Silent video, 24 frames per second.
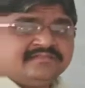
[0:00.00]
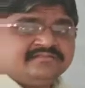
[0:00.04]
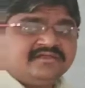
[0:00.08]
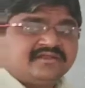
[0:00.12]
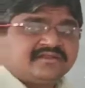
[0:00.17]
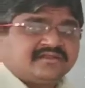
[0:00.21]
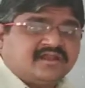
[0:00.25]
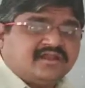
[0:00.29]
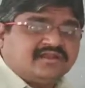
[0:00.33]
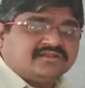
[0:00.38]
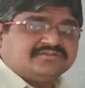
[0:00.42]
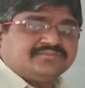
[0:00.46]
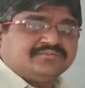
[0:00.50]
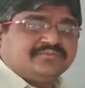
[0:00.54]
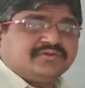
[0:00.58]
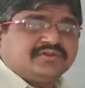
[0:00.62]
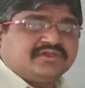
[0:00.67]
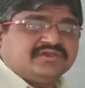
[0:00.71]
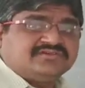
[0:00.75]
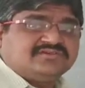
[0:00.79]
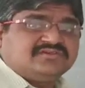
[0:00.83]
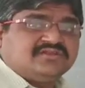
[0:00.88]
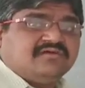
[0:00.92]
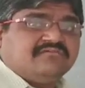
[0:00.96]

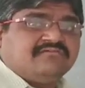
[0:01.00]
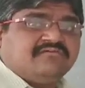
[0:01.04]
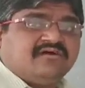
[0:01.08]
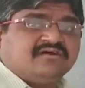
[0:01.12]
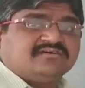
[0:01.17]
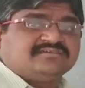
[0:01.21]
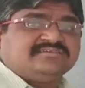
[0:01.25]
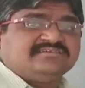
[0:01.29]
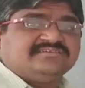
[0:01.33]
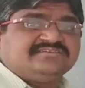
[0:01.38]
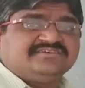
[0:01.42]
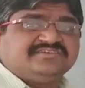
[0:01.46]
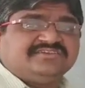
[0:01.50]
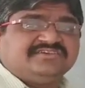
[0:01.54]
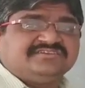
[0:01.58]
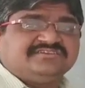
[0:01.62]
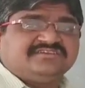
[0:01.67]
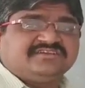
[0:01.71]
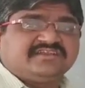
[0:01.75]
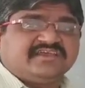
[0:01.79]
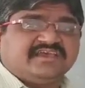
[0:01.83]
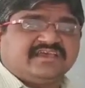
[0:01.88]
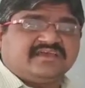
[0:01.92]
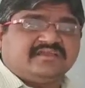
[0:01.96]
transportation of oxygen is
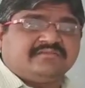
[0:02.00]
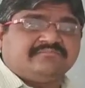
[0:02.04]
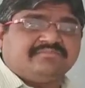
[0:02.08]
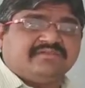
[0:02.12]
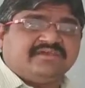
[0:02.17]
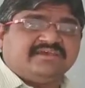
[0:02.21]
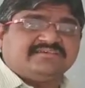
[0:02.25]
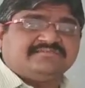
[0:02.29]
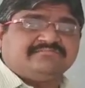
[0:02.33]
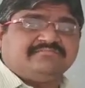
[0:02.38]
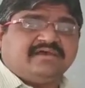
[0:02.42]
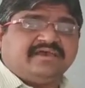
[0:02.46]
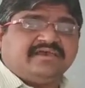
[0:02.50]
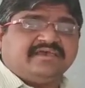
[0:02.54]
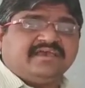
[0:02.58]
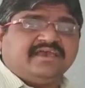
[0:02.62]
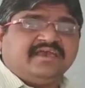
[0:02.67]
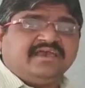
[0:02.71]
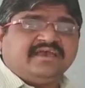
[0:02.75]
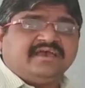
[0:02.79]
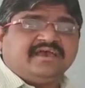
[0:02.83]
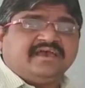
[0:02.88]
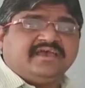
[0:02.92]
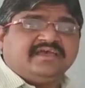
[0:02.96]
taken place by
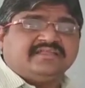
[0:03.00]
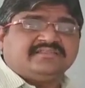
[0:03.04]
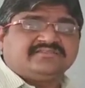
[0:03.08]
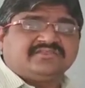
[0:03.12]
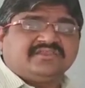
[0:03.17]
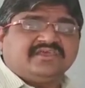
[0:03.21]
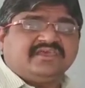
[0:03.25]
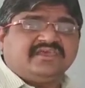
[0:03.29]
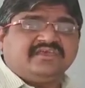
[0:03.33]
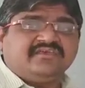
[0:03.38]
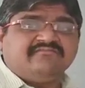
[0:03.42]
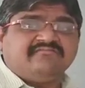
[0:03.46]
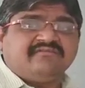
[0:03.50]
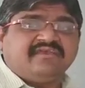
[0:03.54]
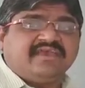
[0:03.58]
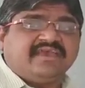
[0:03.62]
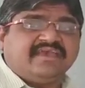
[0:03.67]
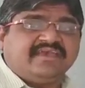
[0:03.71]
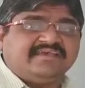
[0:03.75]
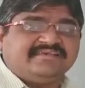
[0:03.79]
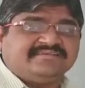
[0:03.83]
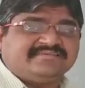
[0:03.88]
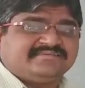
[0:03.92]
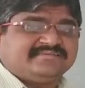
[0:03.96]
3
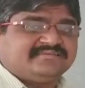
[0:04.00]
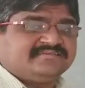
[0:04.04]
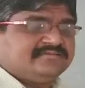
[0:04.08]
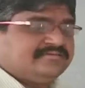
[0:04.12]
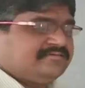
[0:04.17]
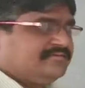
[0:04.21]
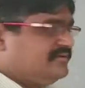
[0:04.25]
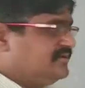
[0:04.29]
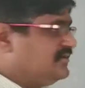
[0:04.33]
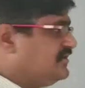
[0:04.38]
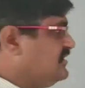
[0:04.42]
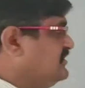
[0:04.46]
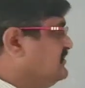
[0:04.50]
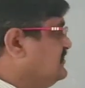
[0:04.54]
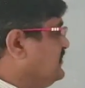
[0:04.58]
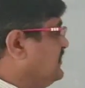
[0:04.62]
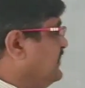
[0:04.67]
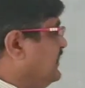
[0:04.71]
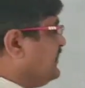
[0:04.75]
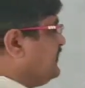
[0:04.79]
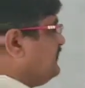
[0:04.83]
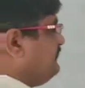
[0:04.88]
ways. It is taken